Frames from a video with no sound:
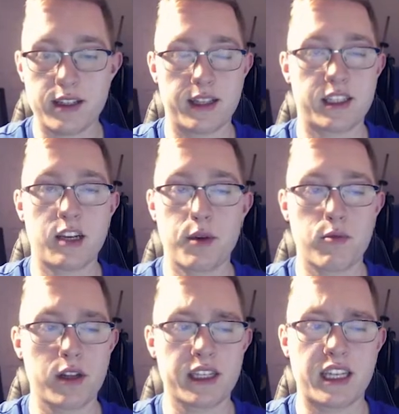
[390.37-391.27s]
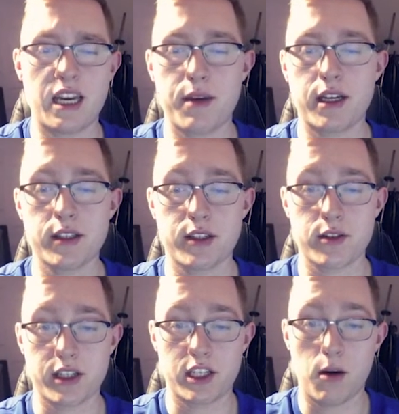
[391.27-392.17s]
That's going to be really key because they're
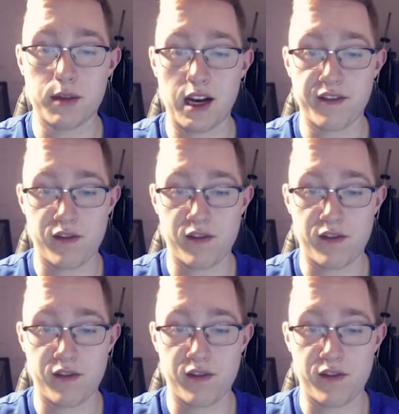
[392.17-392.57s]
going to come down